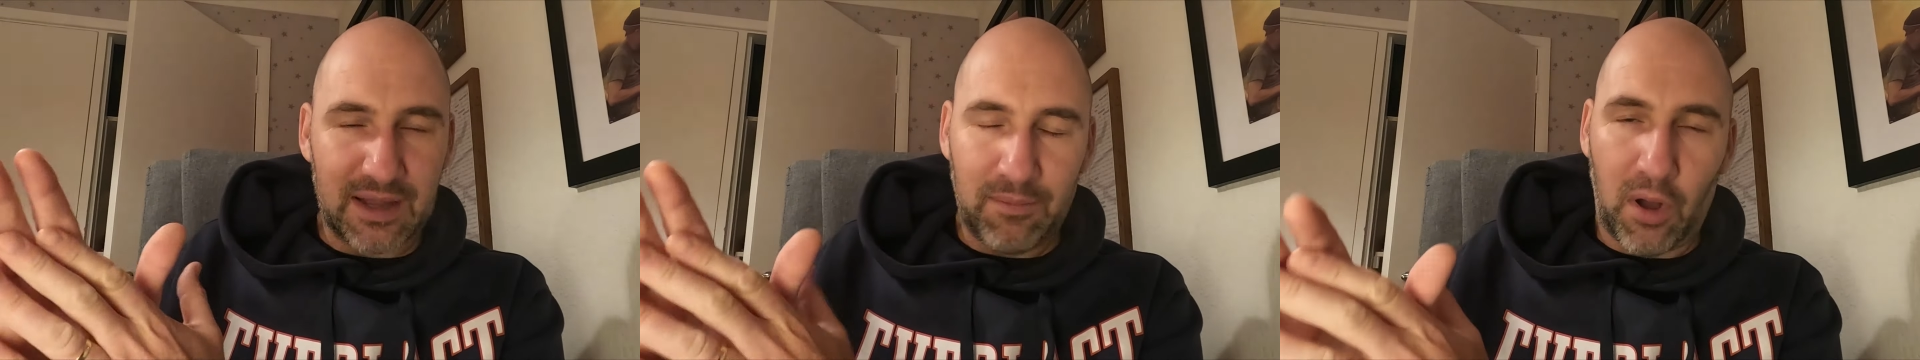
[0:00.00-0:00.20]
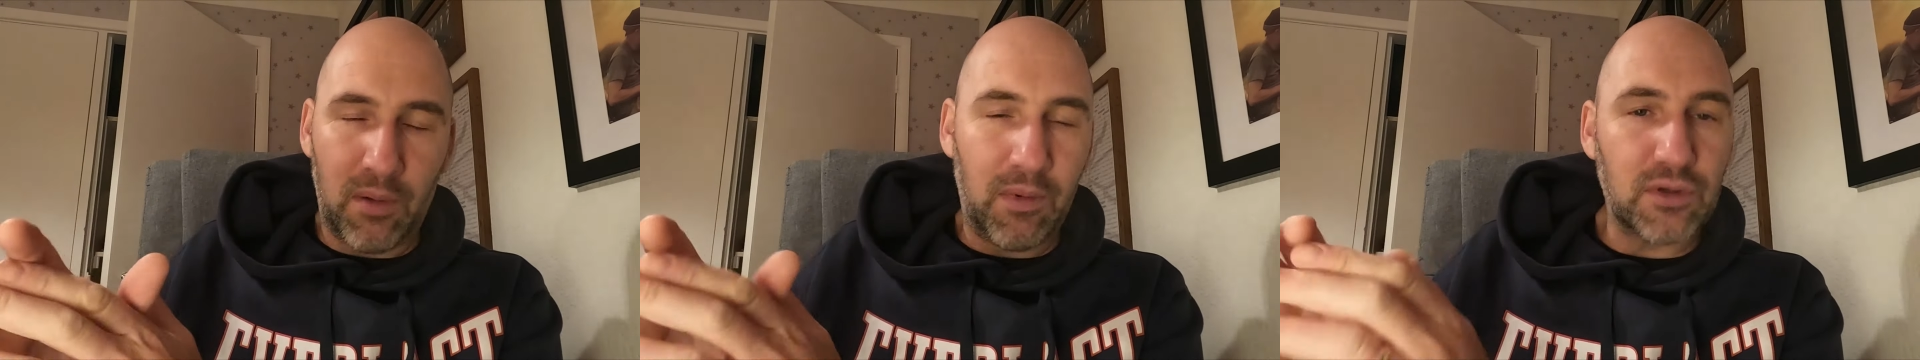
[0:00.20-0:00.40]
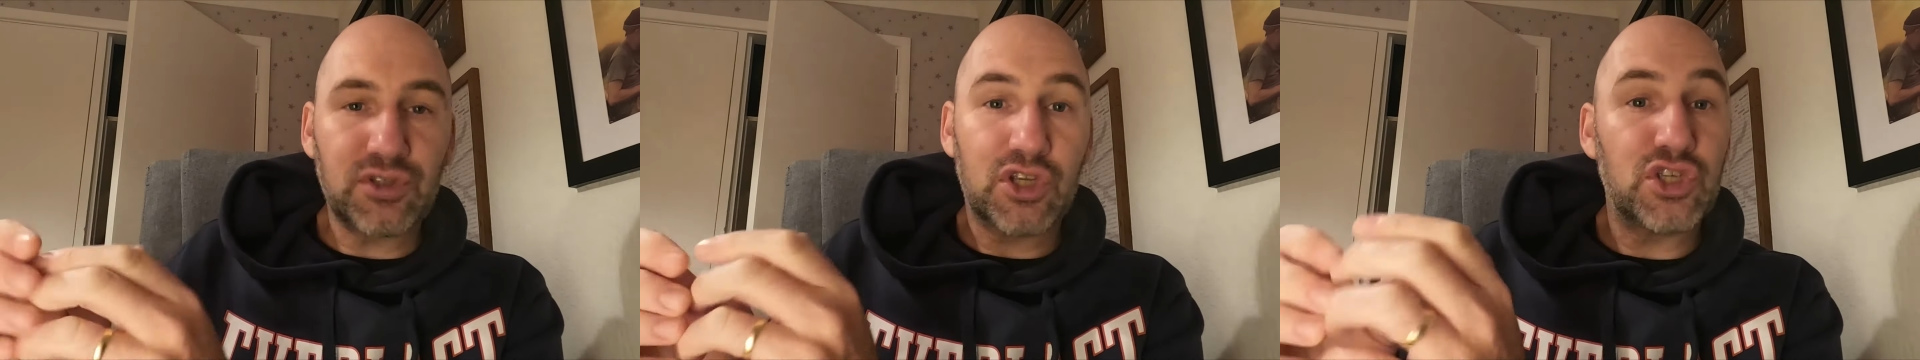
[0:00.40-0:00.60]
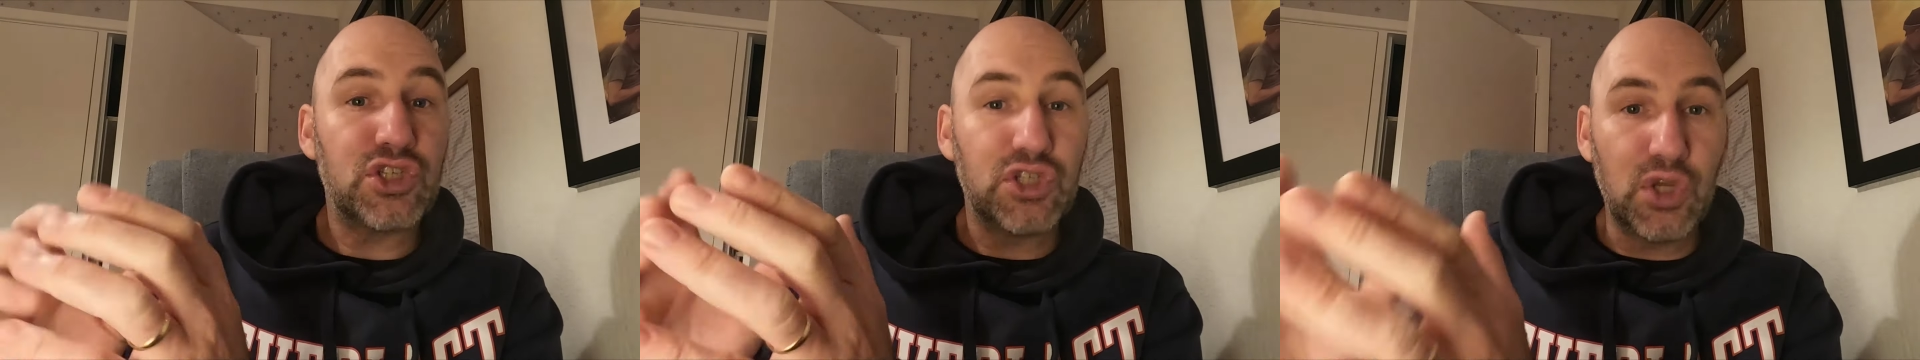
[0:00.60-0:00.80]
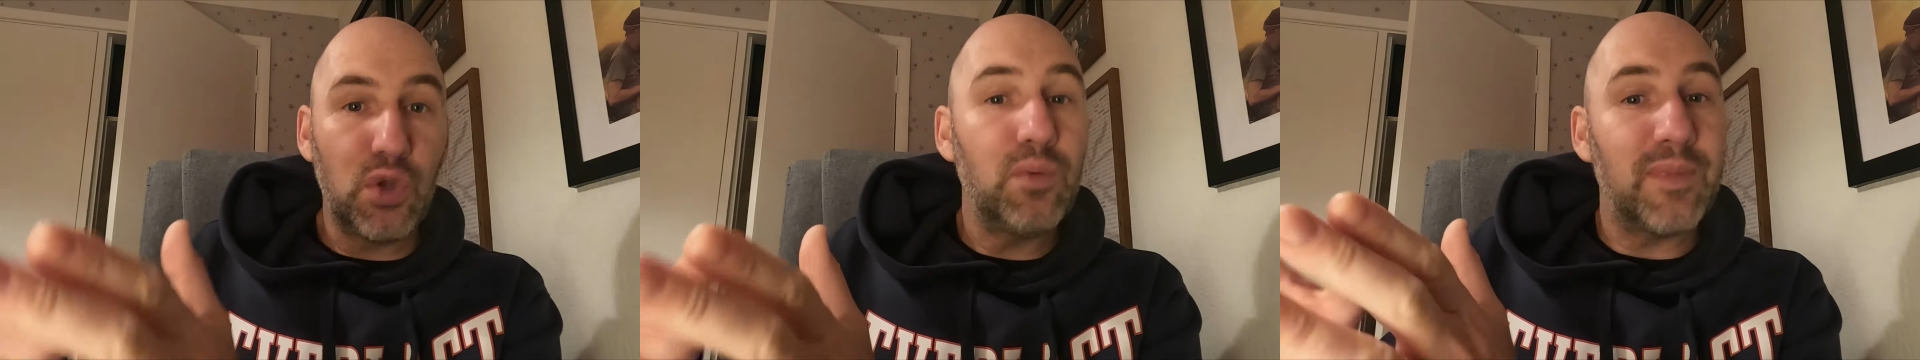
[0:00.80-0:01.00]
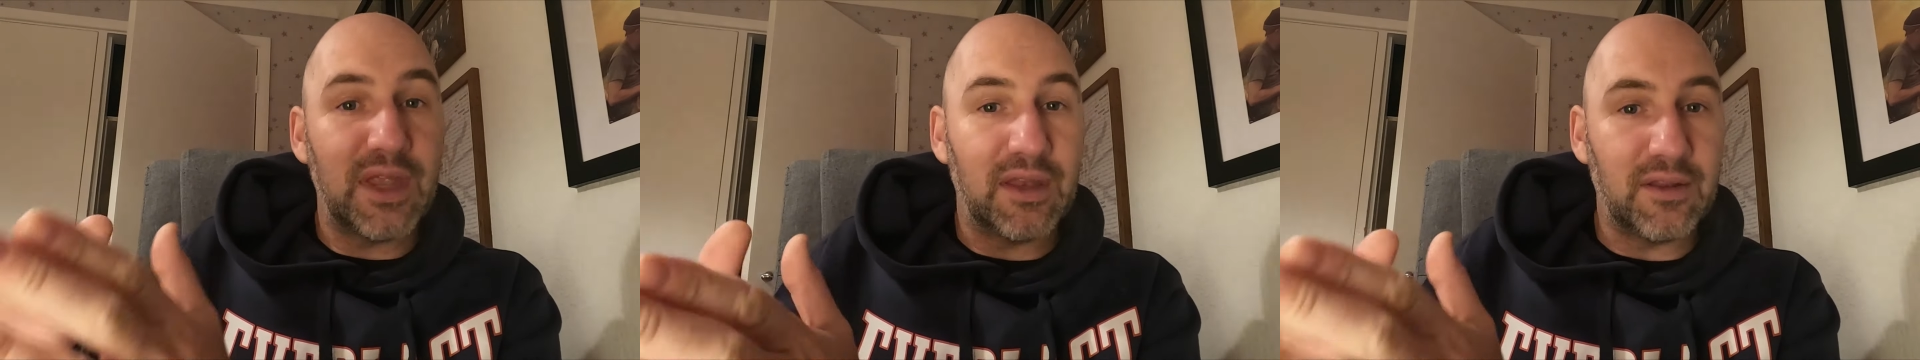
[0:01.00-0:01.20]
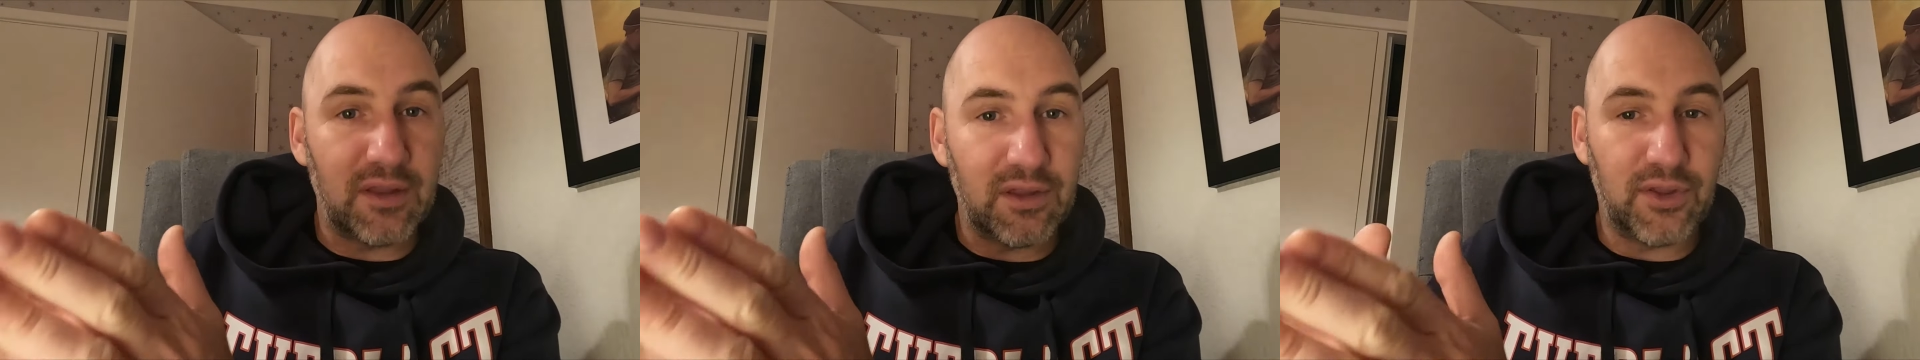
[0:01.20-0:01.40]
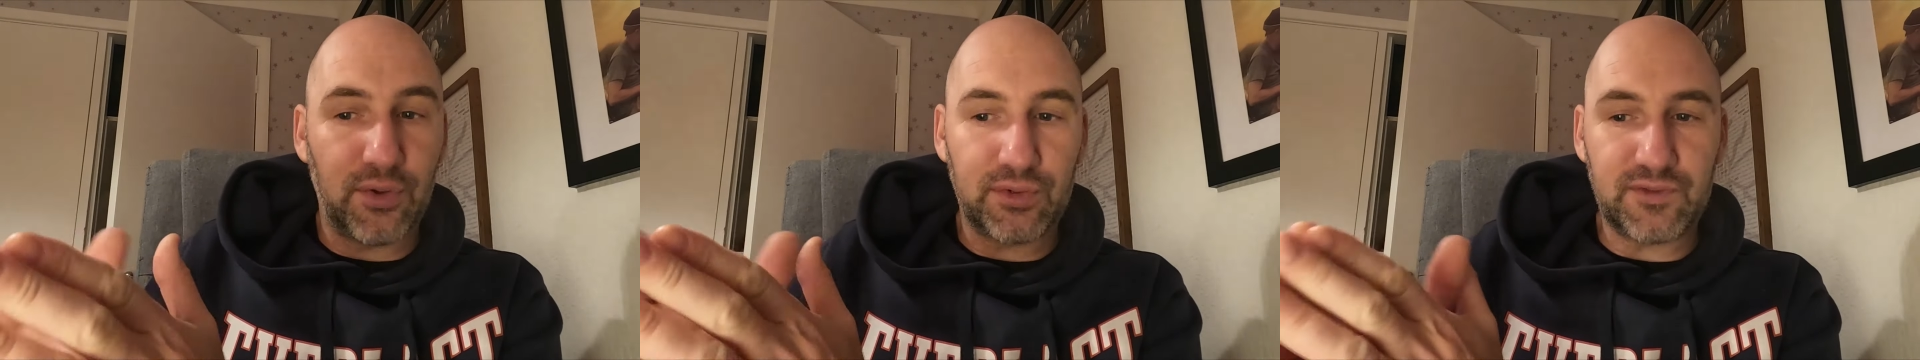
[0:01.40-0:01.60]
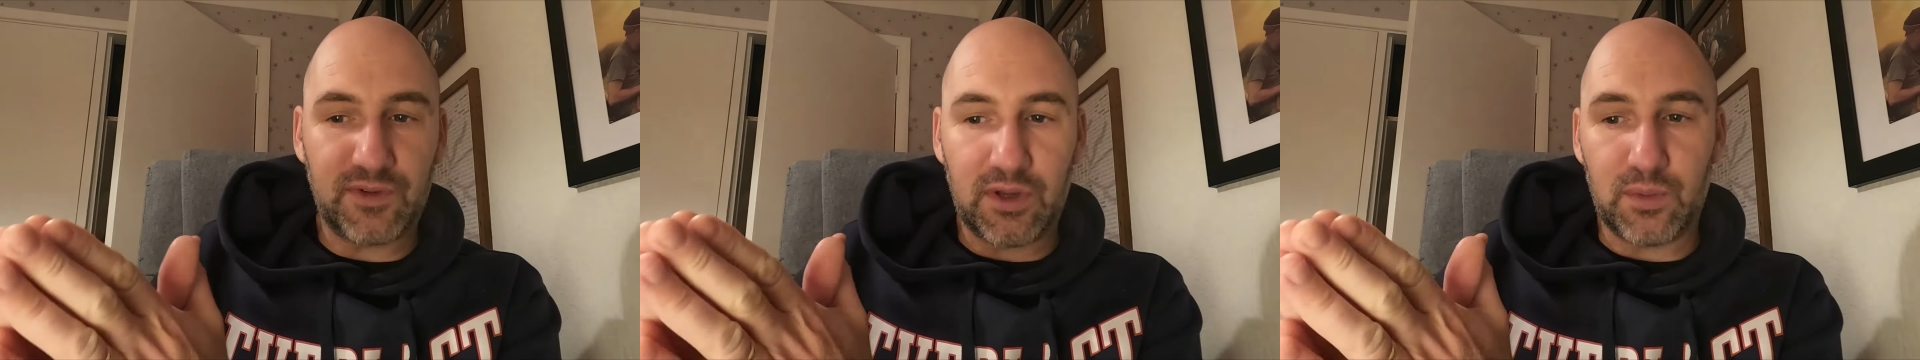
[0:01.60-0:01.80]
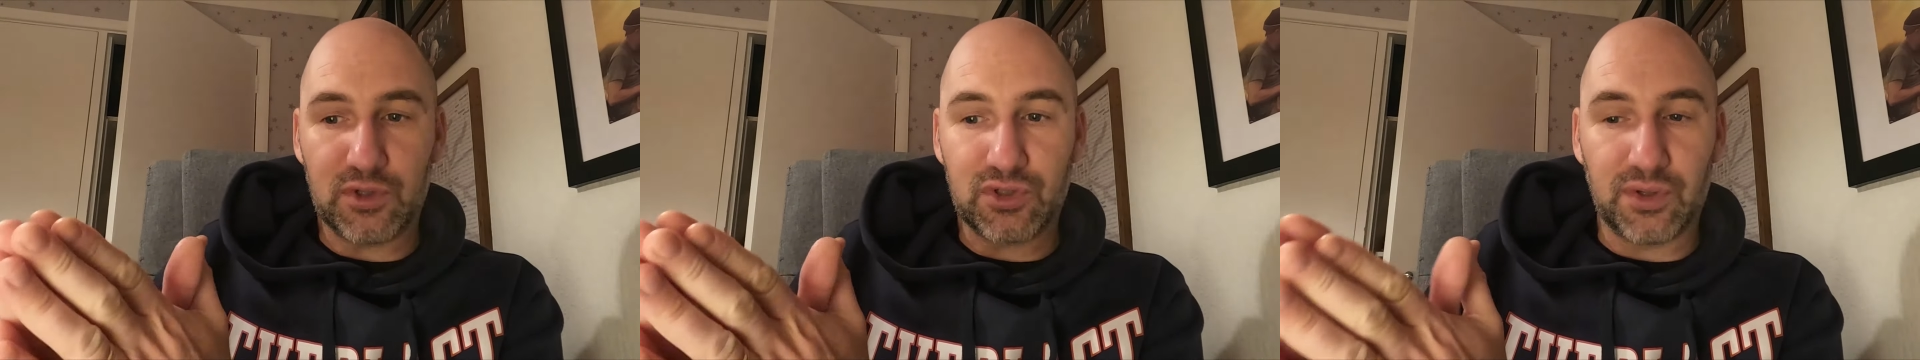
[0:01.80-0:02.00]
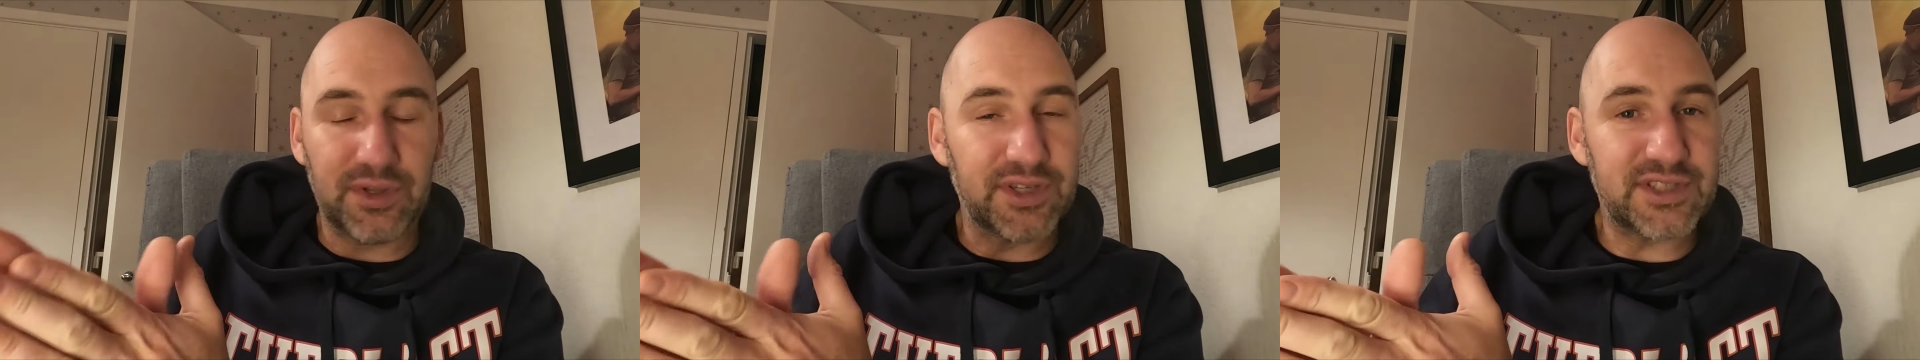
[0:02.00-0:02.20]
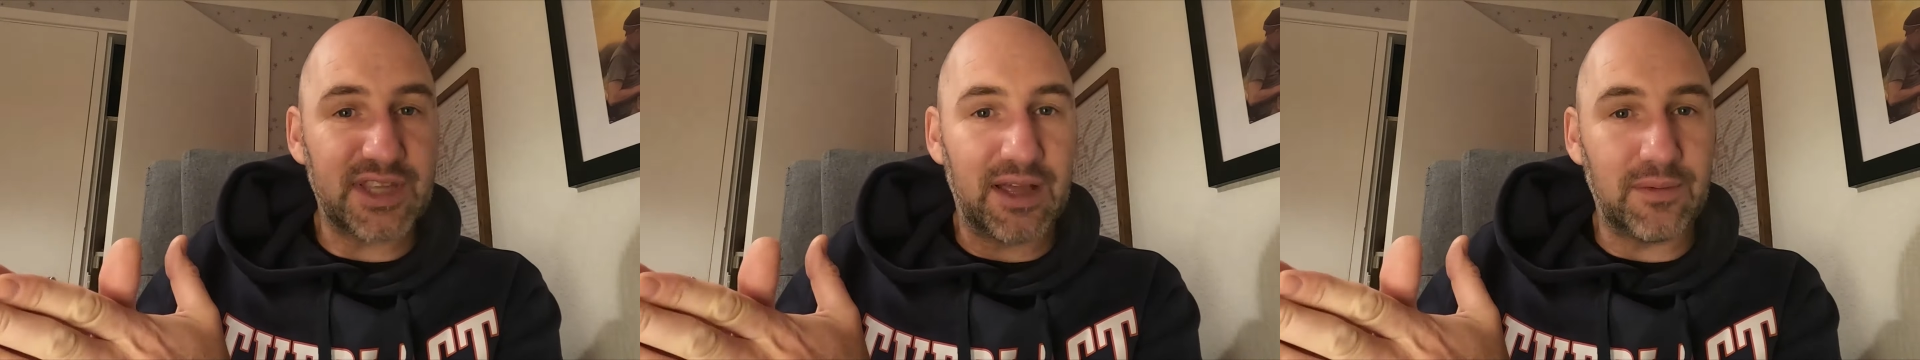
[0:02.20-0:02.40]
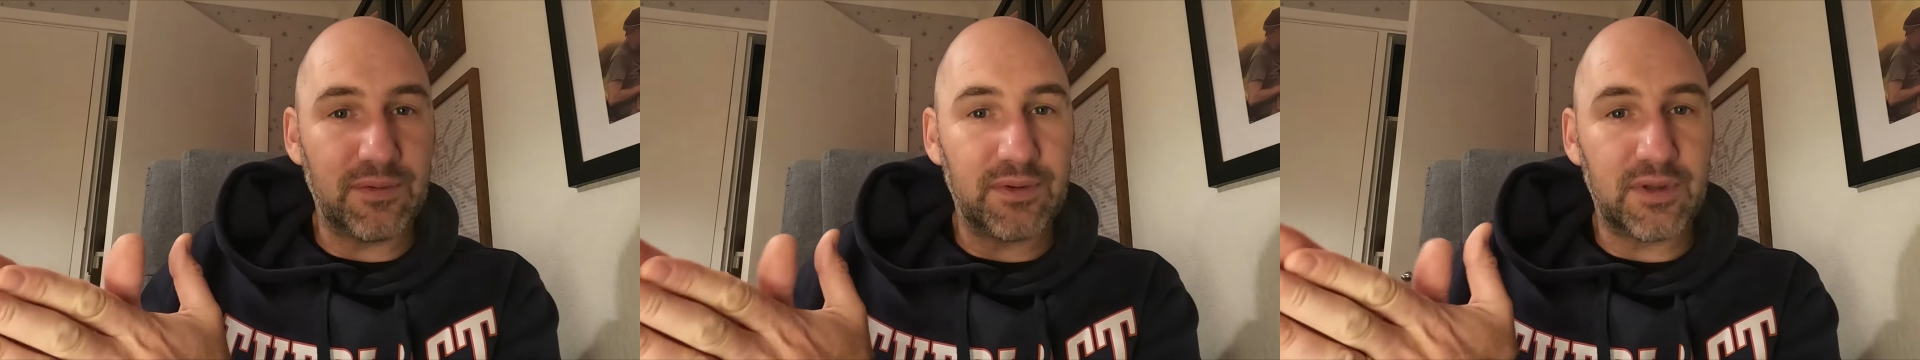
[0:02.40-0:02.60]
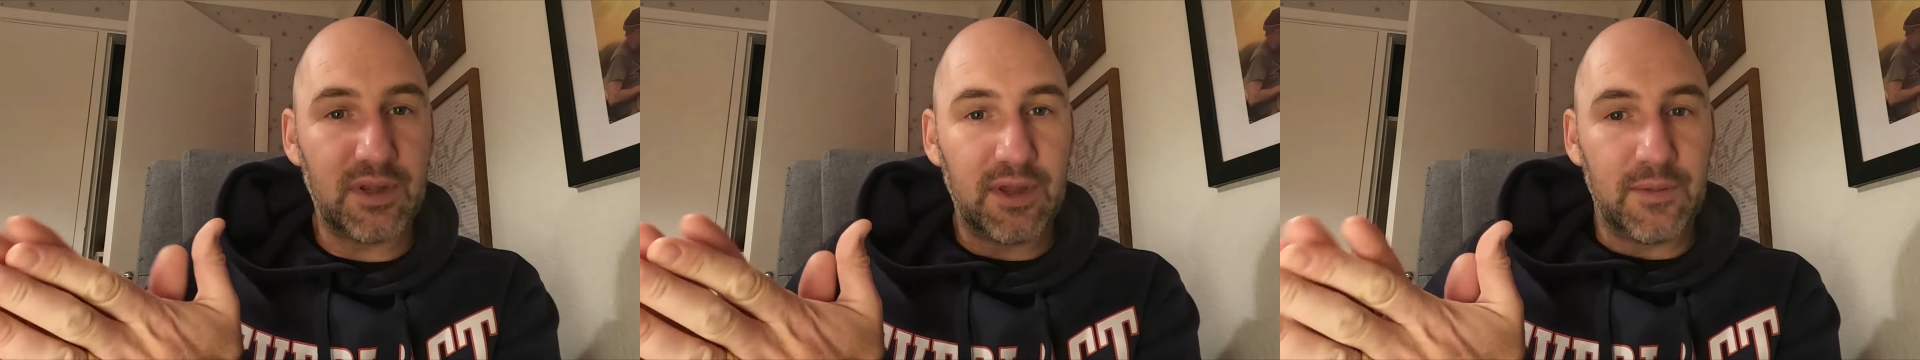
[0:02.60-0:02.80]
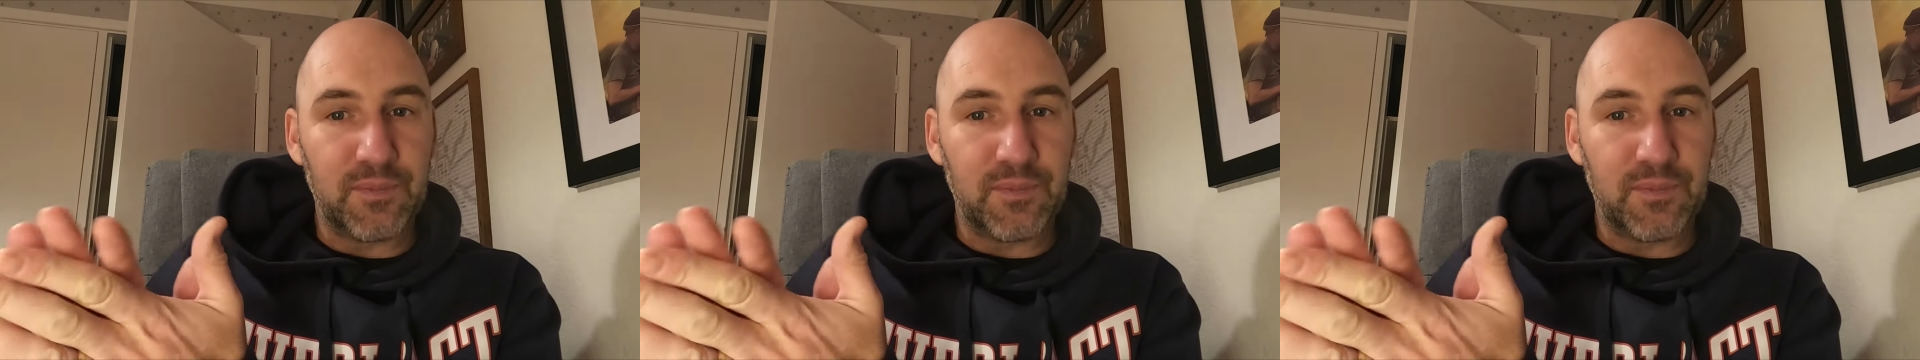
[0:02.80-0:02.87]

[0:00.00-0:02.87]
I'm almost assuming that those viewers understand